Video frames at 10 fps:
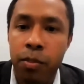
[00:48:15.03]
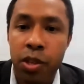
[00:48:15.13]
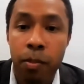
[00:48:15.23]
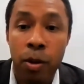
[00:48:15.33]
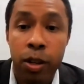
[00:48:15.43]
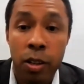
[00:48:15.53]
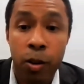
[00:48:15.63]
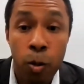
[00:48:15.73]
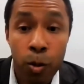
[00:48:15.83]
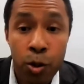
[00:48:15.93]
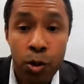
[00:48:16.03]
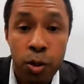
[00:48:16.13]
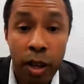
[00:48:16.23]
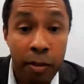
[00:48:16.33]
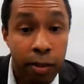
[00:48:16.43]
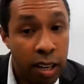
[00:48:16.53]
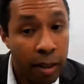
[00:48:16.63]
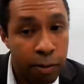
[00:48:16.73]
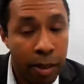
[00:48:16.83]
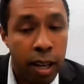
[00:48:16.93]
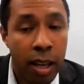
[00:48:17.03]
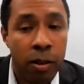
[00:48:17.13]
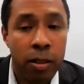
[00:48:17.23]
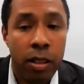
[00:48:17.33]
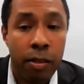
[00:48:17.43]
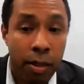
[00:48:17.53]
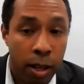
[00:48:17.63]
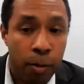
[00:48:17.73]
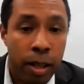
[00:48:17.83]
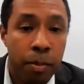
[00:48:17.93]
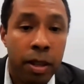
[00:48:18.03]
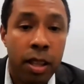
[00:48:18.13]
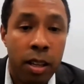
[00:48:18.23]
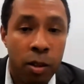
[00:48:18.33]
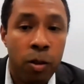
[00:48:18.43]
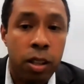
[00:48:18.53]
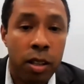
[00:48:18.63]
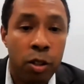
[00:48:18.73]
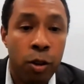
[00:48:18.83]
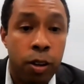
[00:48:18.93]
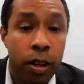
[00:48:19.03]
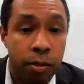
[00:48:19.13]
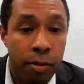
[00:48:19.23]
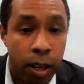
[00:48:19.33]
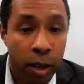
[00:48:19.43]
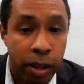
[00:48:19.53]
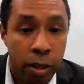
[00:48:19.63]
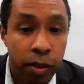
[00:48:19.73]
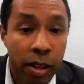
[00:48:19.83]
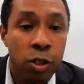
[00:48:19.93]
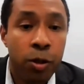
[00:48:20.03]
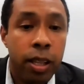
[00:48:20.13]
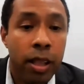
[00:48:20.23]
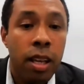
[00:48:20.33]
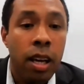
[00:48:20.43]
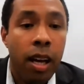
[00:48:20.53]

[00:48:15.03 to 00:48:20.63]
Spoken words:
somebody knows, even if they are not DivineMed, but they know that you're a DivineMed graduate,